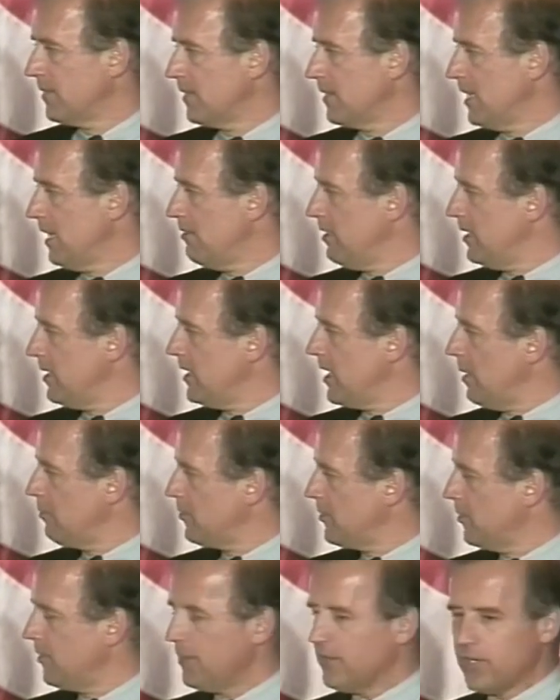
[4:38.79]
I've had the
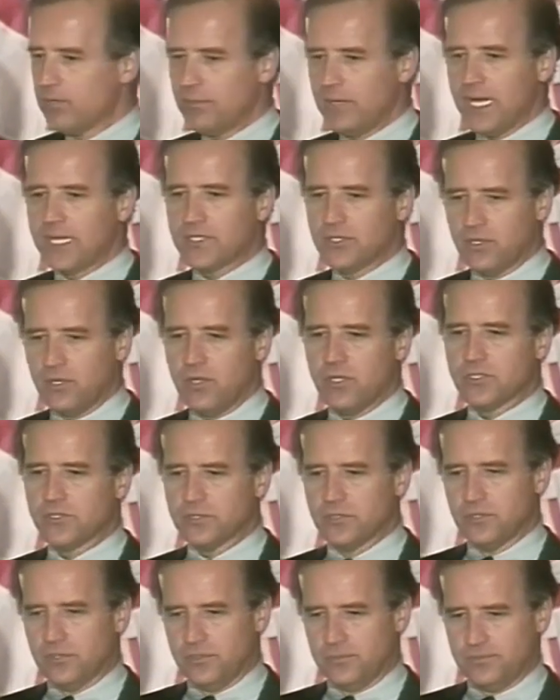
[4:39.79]
opportunity to go back to law
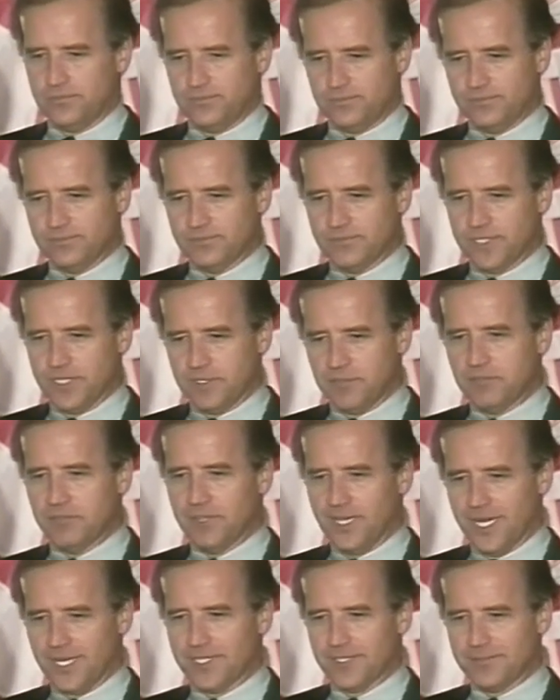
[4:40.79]
school, in
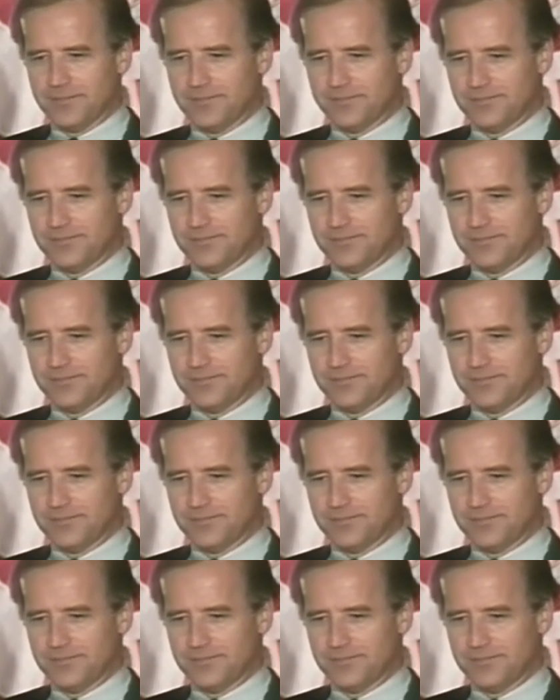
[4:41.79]
effect,